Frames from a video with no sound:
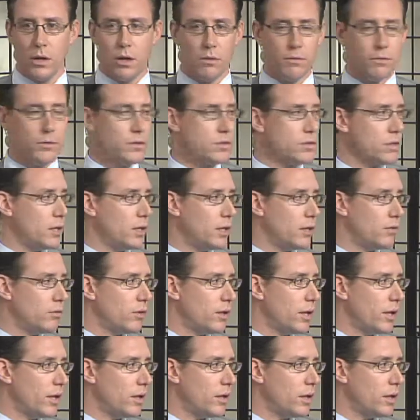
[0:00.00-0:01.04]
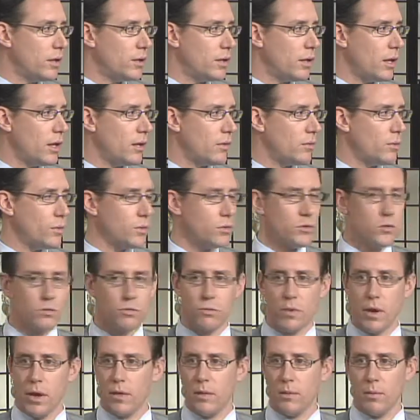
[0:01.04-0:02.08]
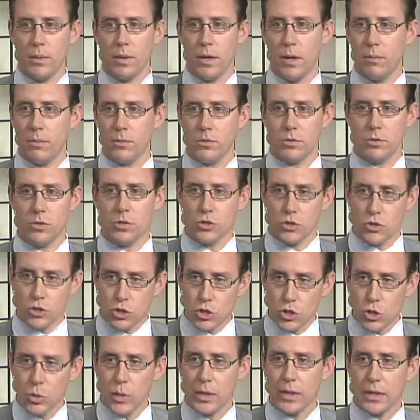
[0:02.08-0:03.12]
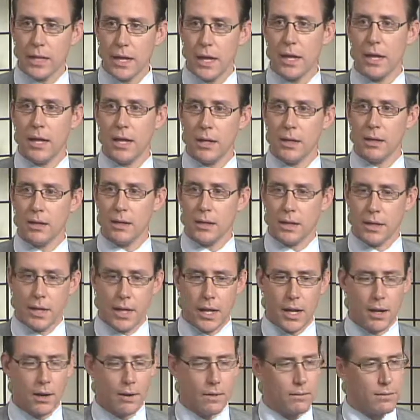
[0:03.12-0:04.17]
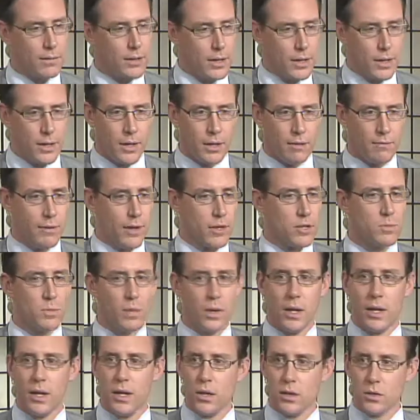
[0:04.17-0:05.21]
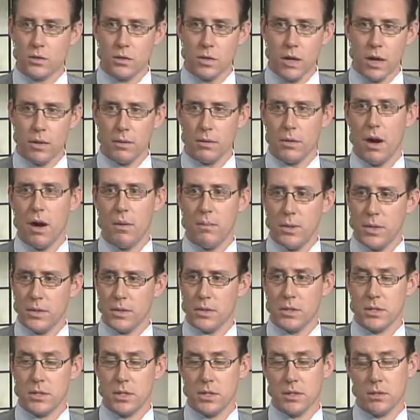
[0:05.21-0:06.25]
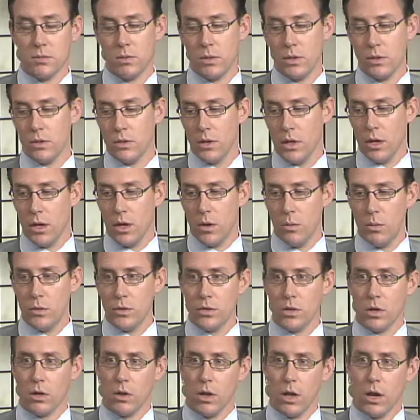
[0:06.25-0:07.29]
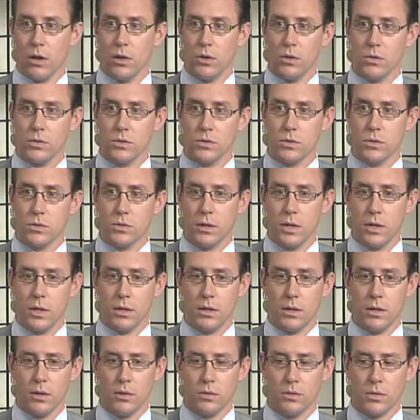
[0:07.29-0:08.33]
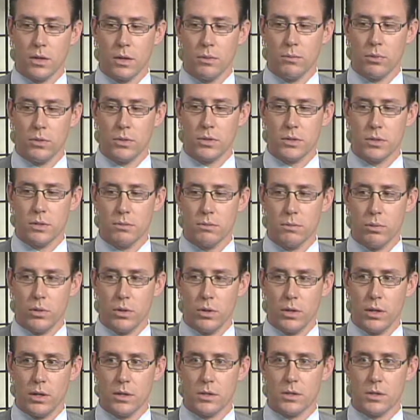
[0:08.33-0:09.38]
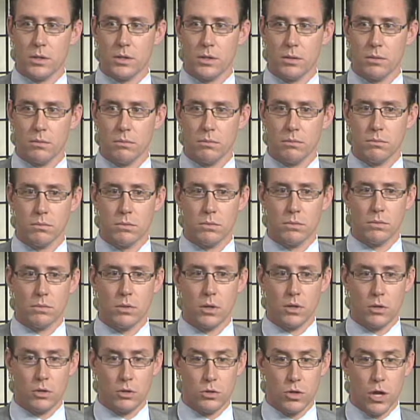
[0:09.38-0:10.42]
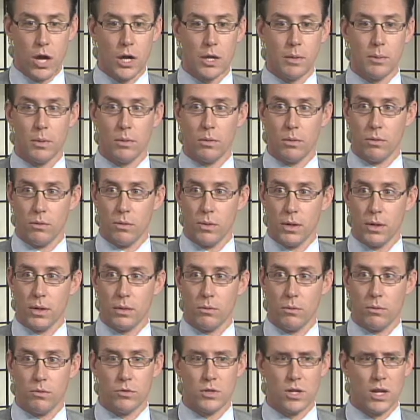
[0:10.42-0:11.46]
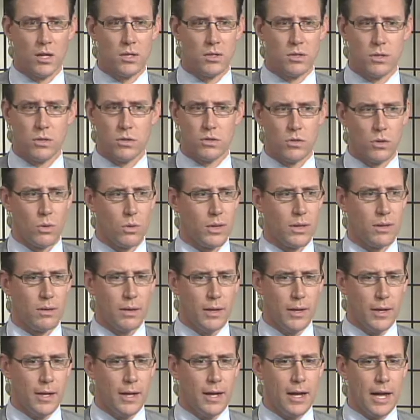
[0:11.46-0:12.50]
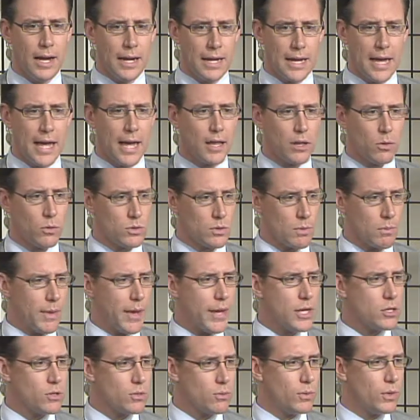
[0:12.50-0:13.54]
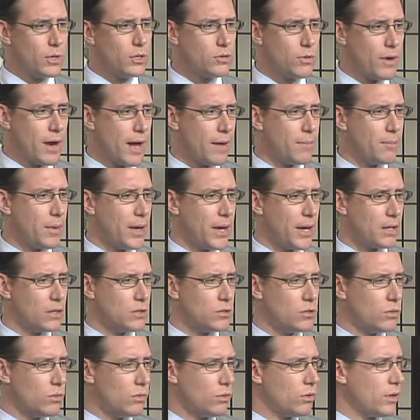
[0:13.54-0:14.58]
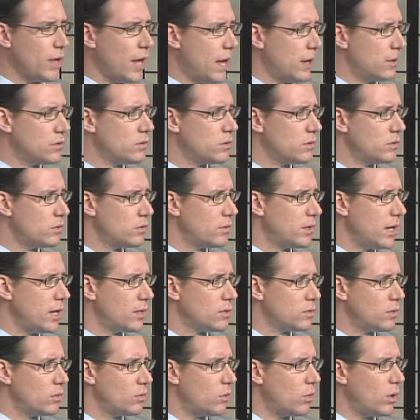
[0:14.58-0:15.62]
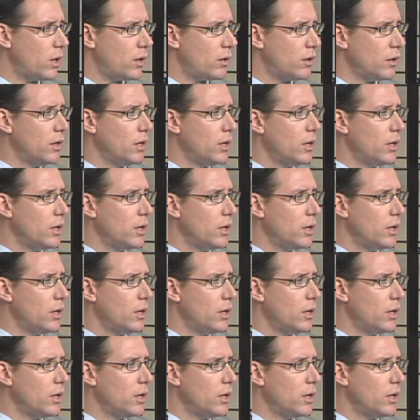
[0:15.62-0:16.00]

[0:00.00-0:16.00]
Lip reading: the city of Lynn, and we'd just rather be able to just do it, get our investment in, and start our businesses." And we took a lot of those inputs and put it into a good document, we think, and we've changed the zoning again. There was a major redraft back in 2001